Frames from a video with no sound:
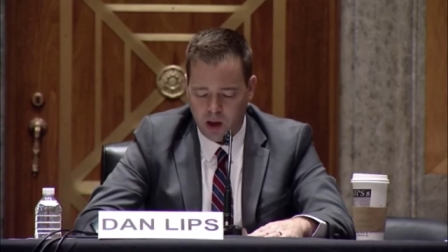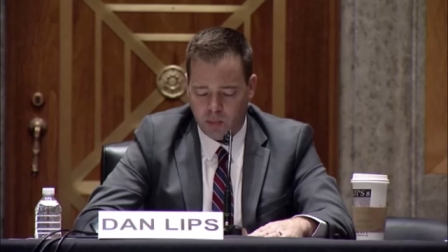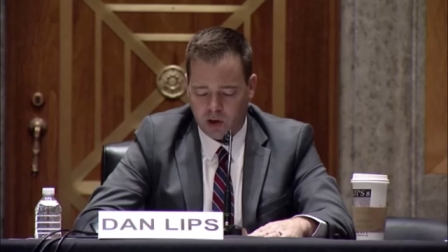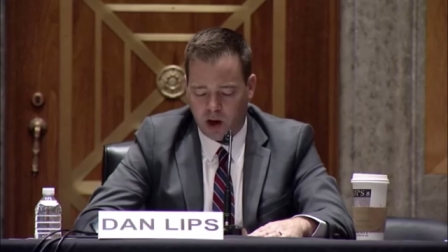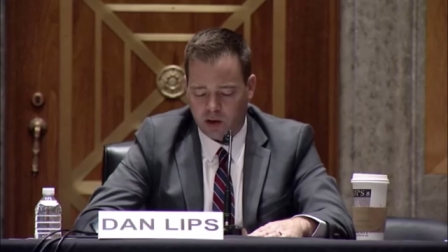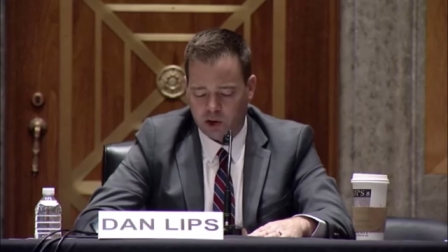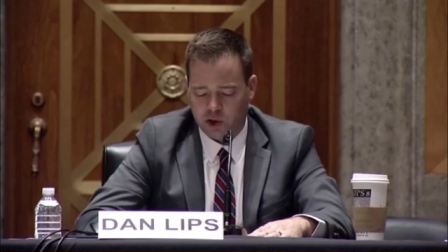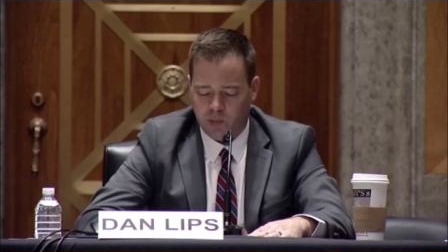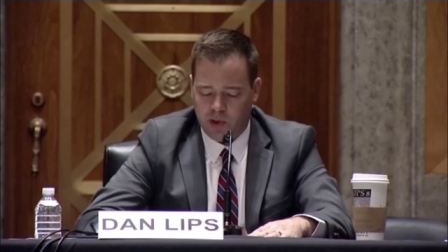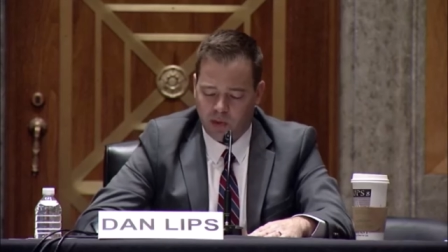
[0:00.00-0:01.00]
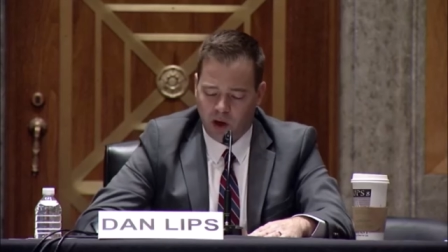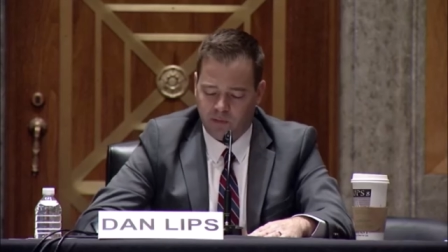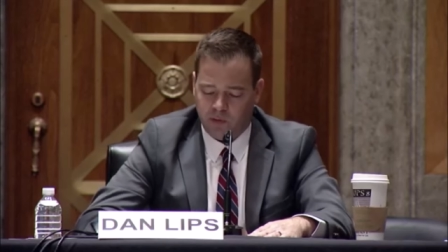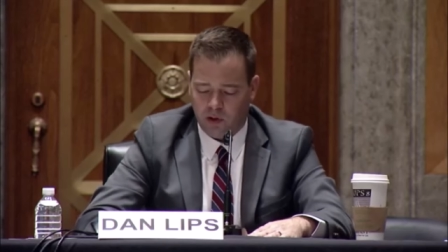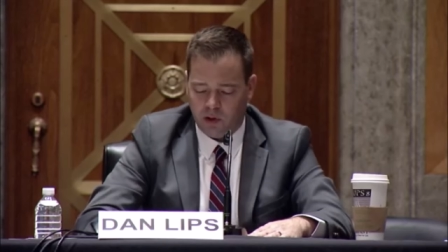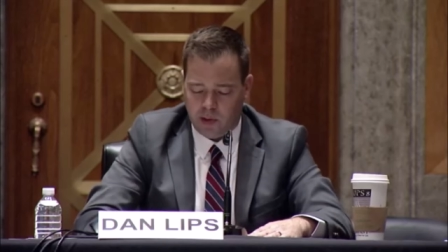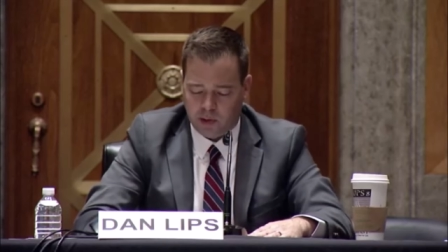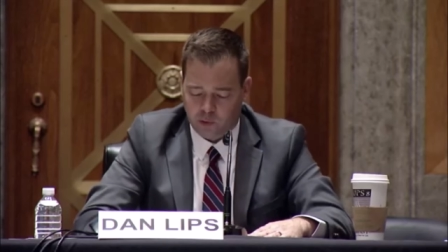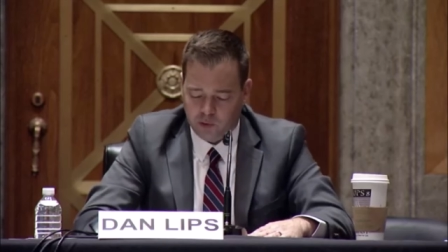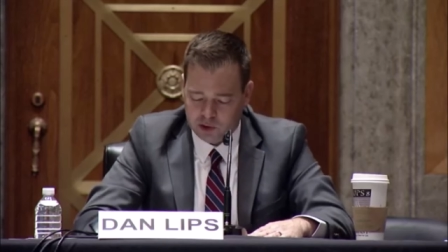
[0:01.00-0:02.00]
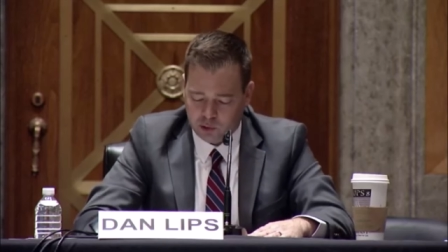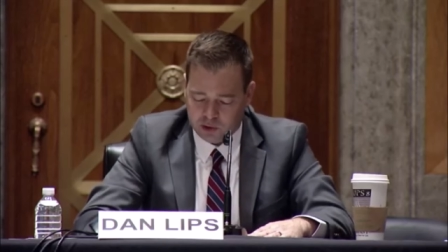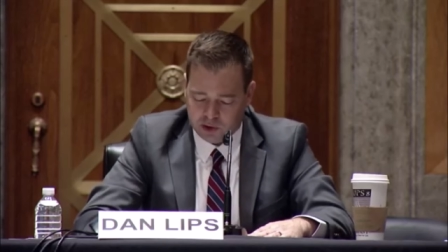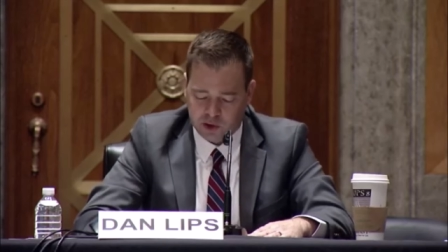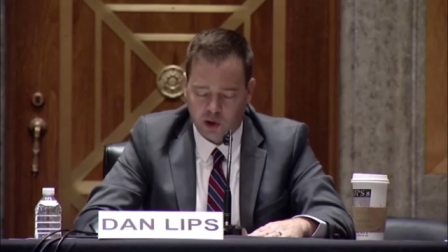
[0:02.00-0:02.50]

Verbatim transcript: But Congress should be thoughtful about the resources